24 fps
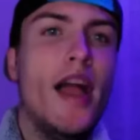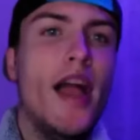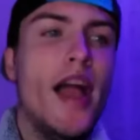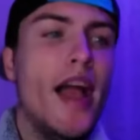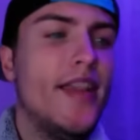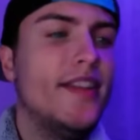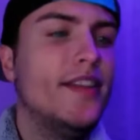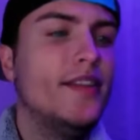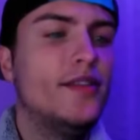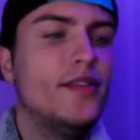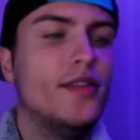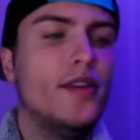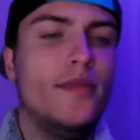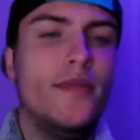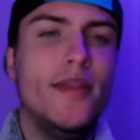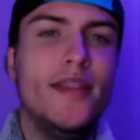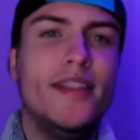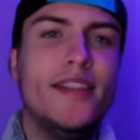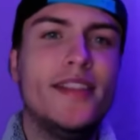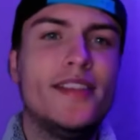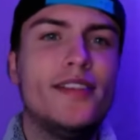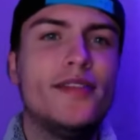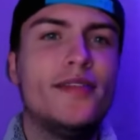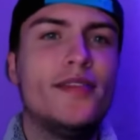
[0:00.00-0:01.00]
Hey YouTube,
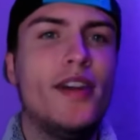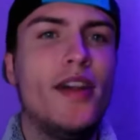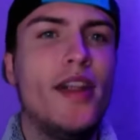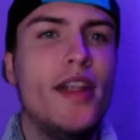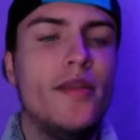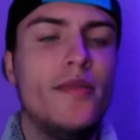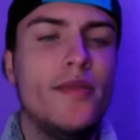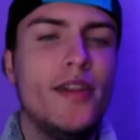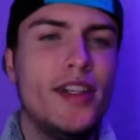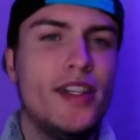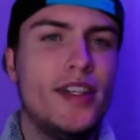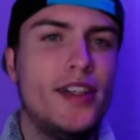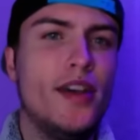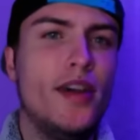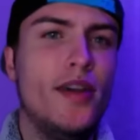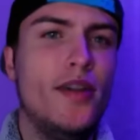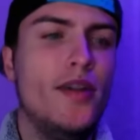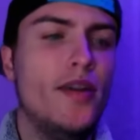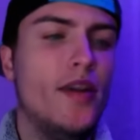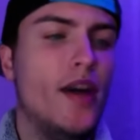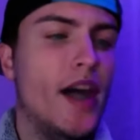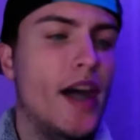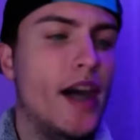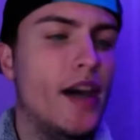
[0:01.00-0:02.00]
in this tutorial I'm going to show
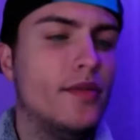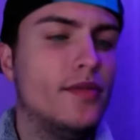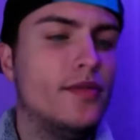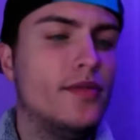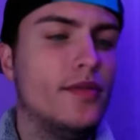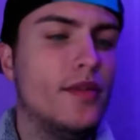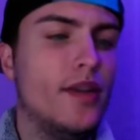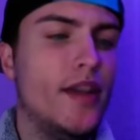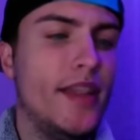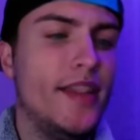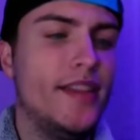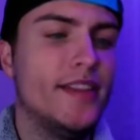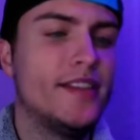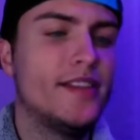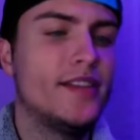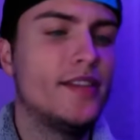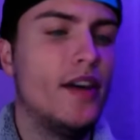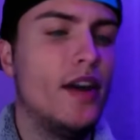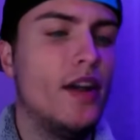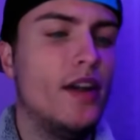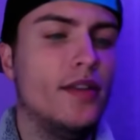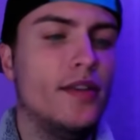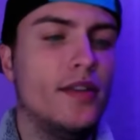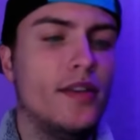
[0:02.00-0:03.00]
you how to
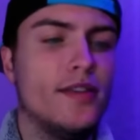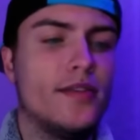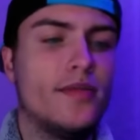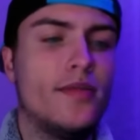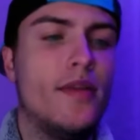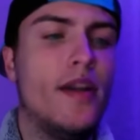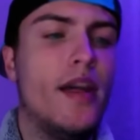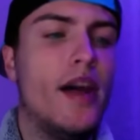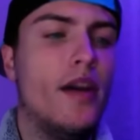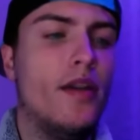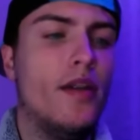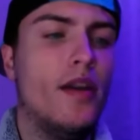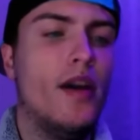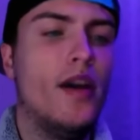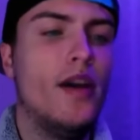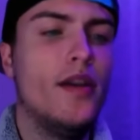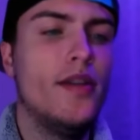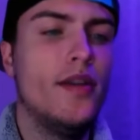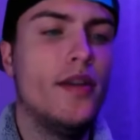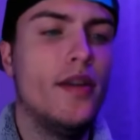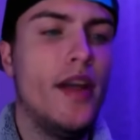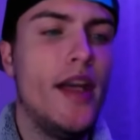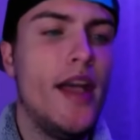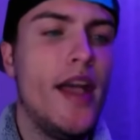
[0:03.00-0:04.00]
install Nulls Brawl on
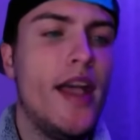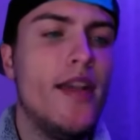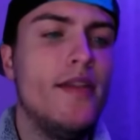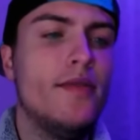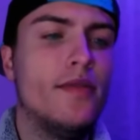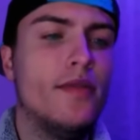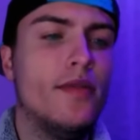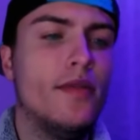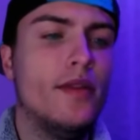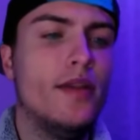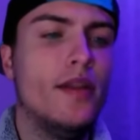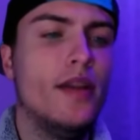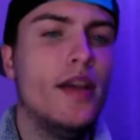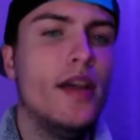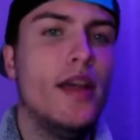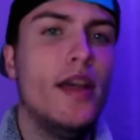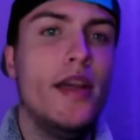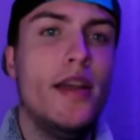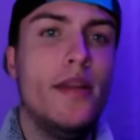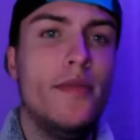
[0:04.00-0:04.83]
your iPhone.